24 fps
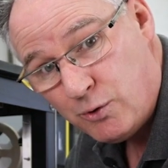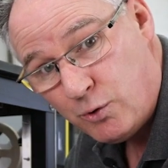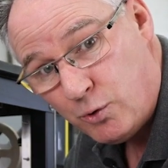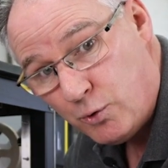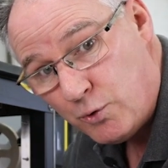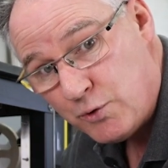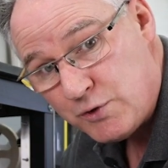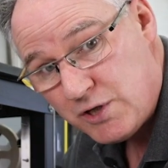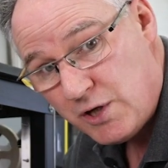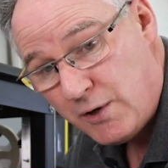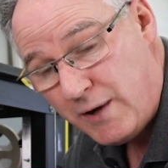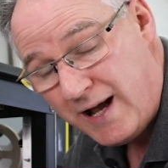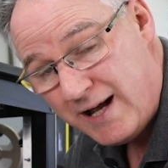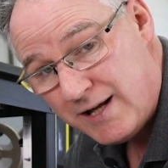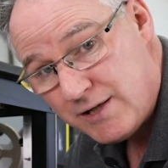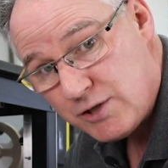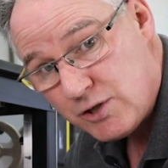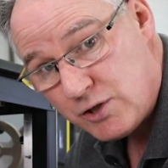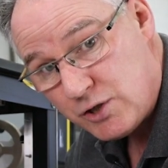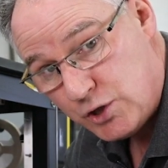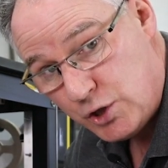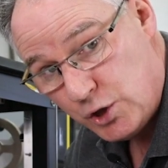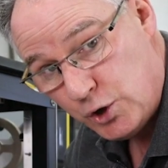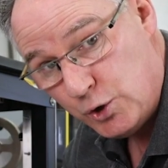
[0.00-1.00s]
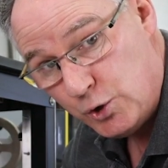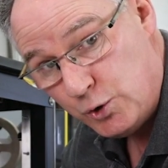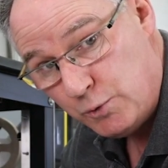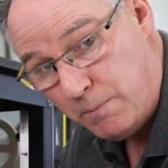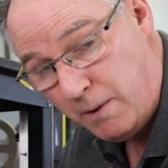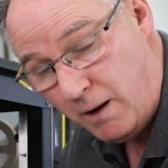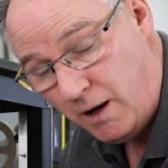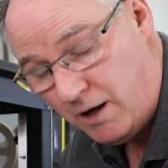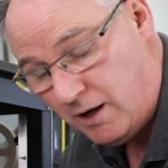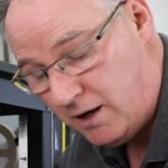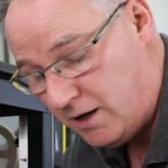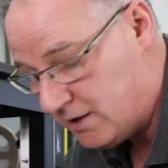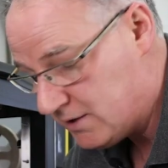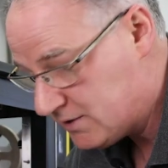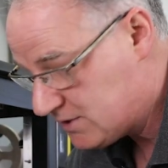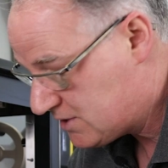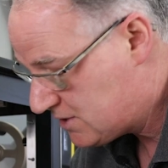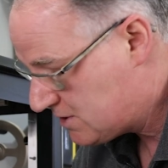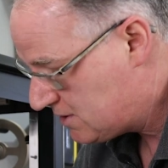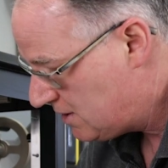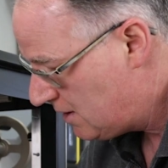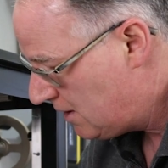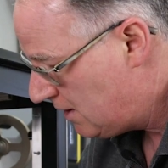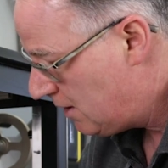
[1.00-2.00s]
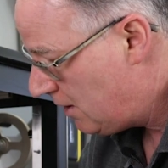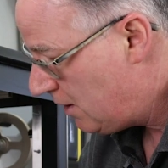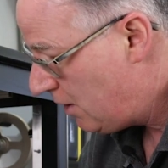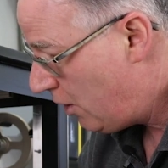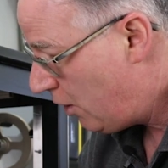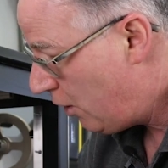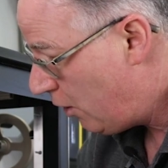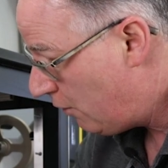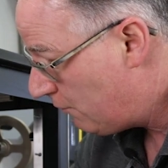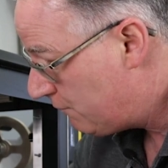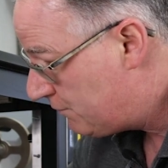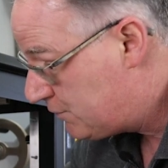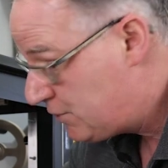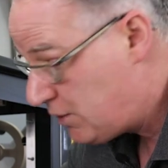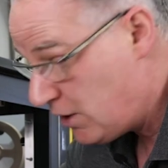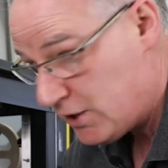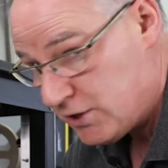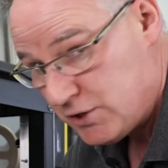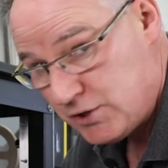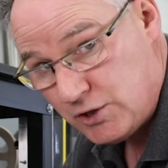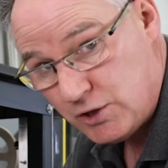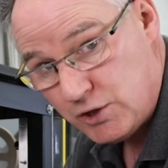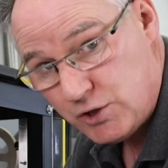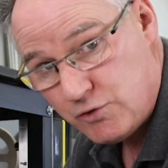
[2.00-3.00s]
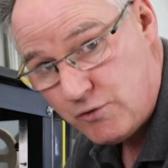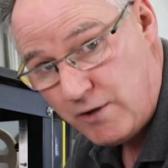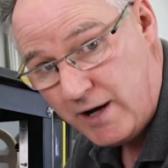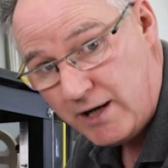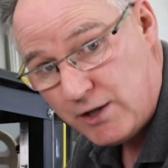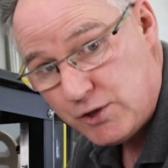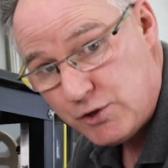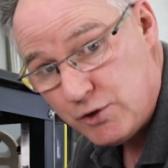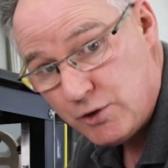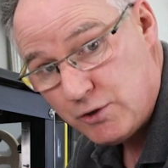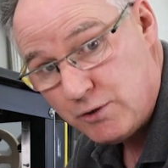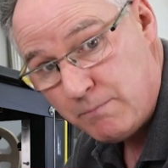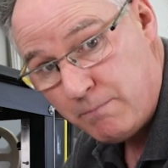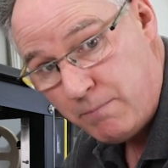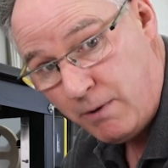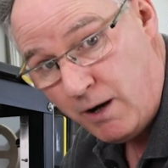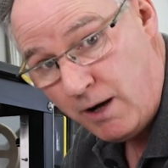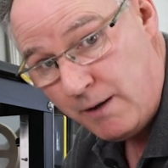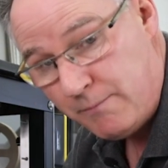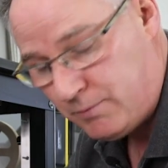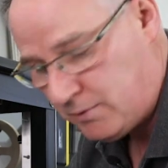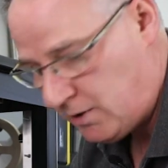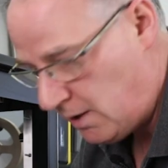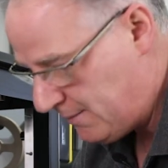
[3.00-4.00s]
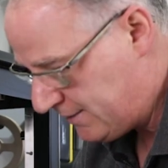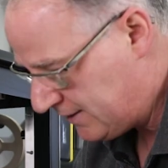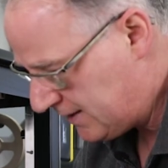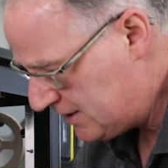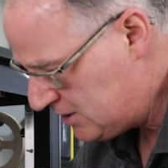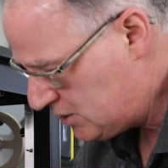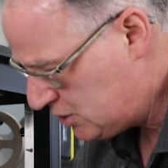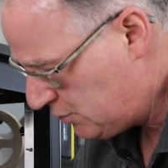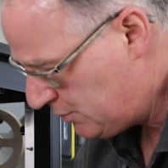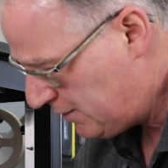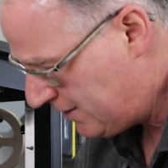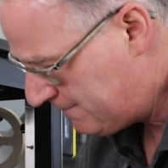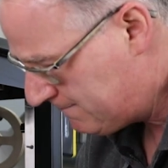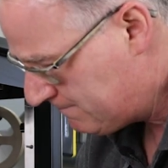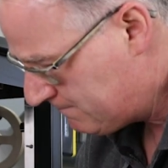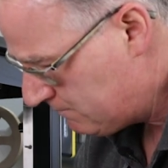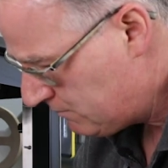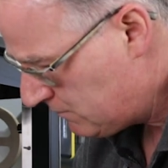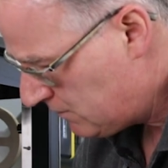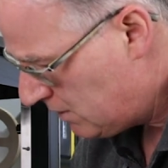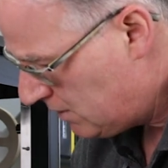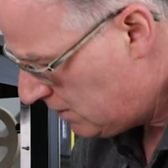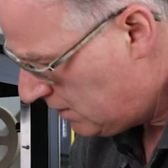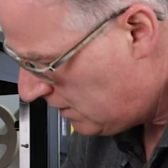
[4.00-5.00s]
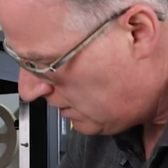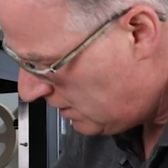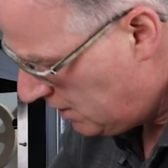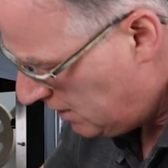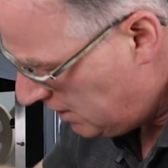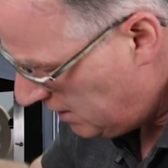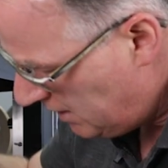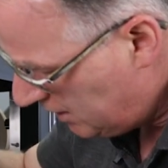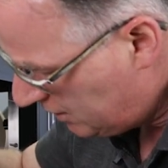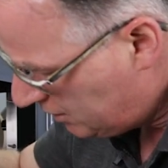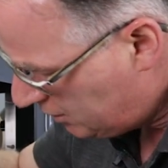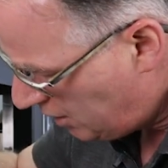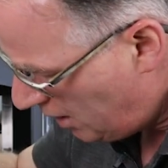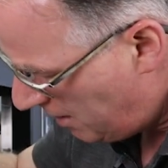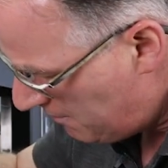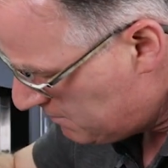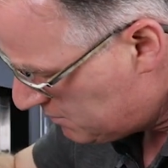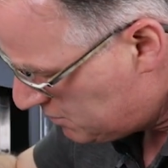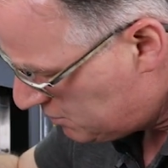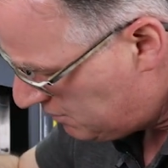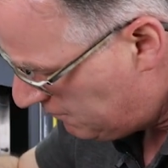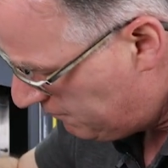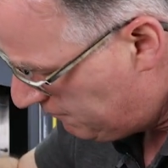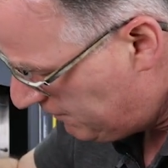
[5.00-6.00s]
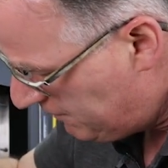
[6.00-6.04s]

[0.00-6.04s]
It also has 2 parts of dust extraction pipe coming into it. It comes with the